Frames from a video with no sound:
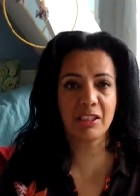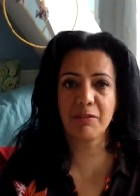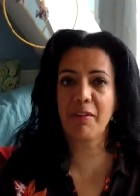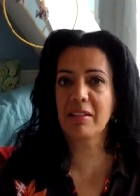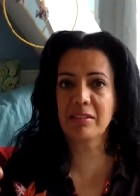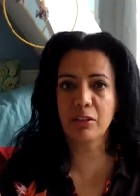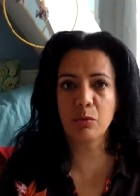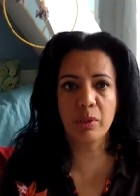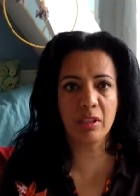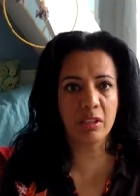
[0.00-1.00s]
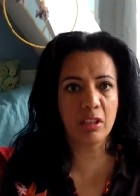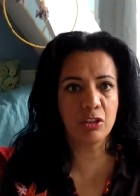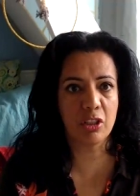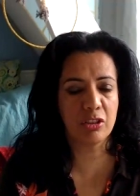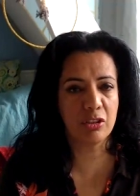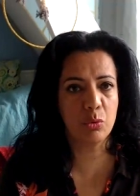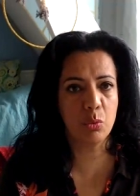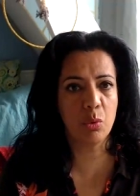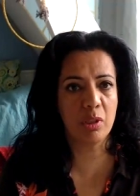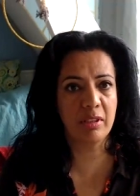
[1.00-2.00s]
as fast that we can adjust
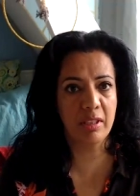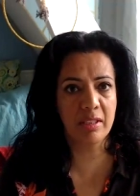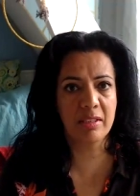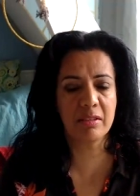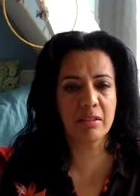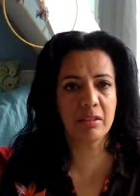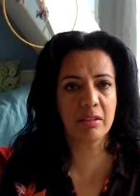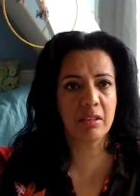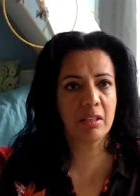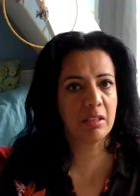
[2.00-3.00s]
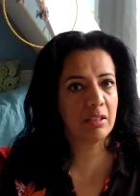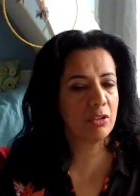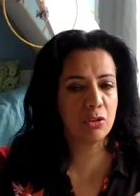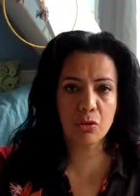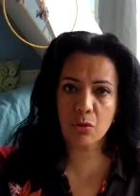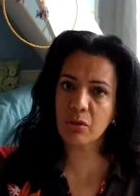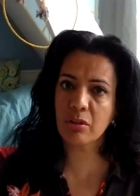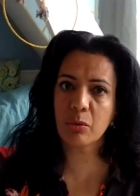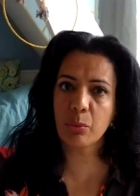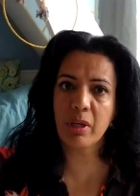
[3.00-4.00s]
to what is,
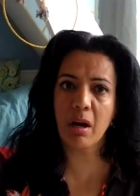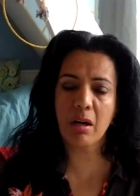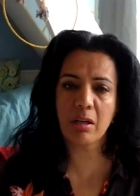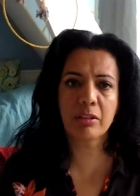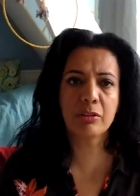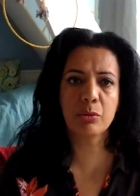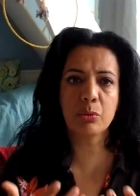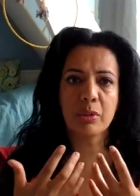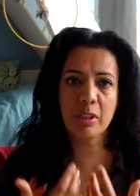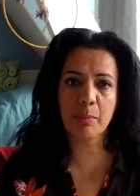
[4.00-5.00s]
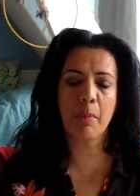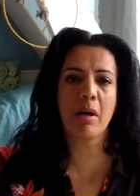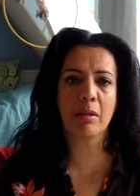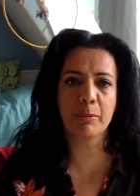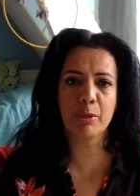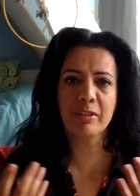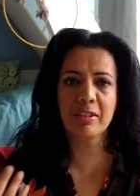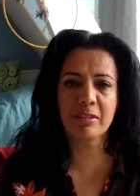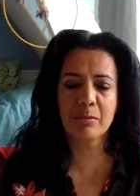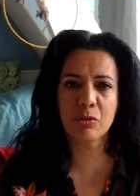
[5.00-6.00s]
stronger we are to keep our immune
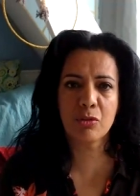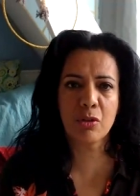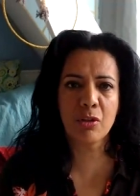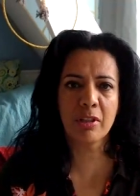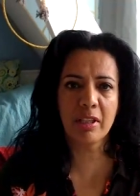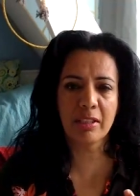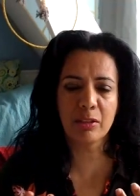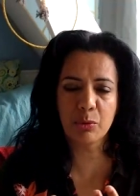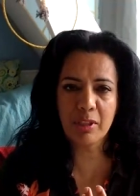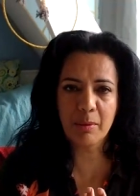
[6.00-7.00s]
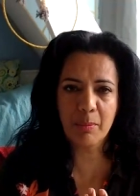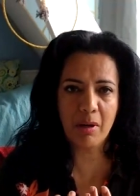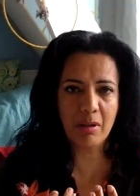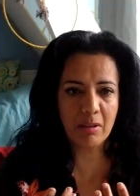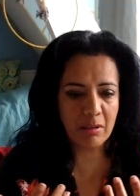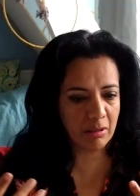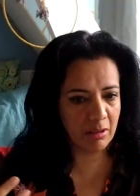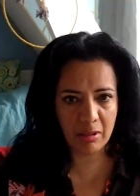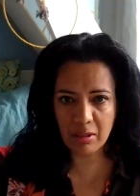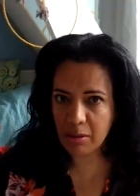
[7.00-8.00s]
system strong and to keep our
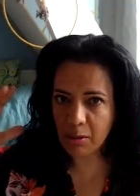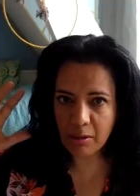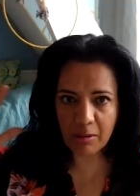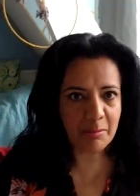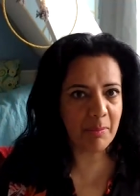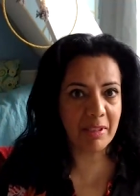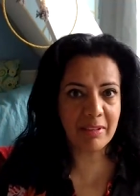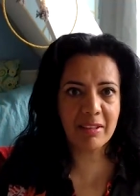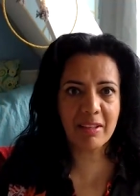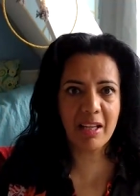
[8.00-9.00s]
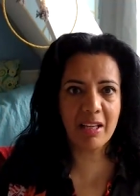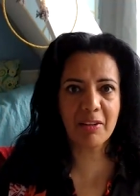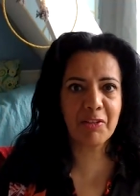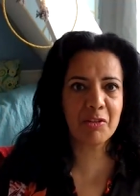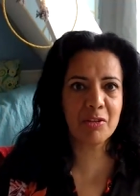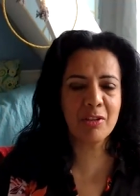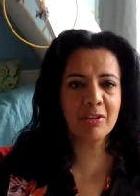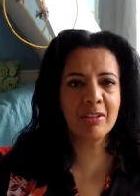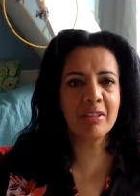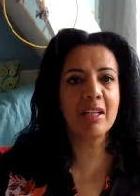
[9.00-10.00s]
mental health
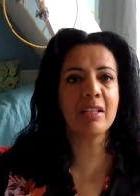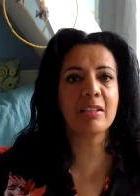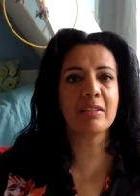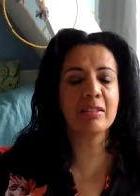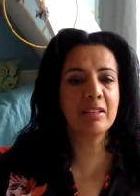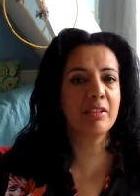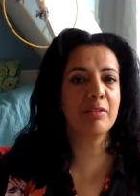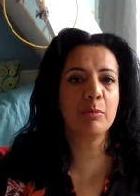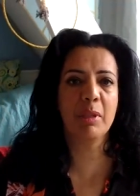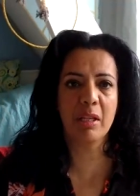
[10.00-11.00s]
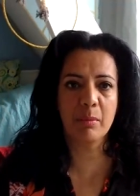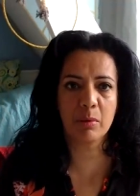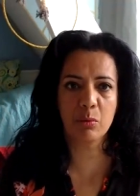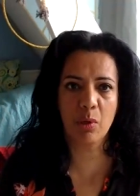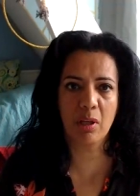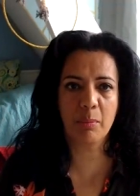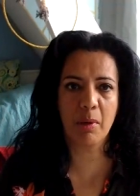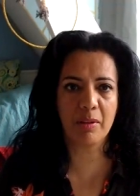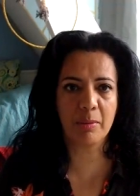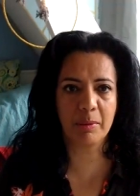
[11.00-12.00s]
strong and even be able to help
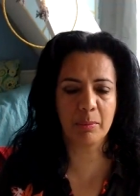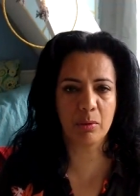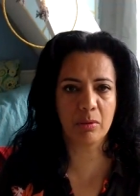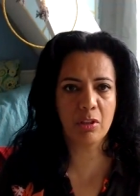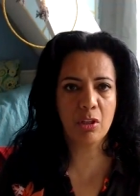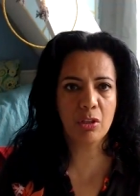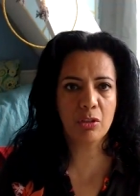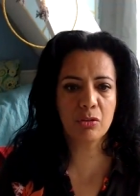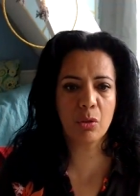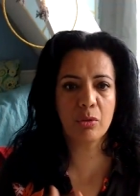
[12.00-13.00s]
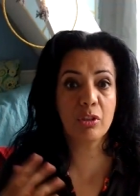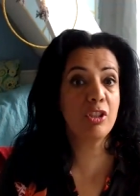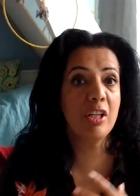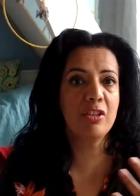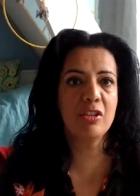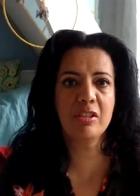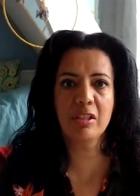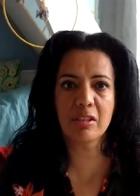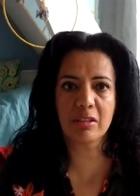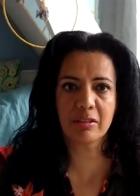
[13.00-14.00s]
other people. So the change is
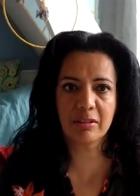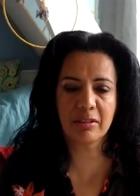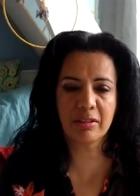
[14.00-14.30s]
here,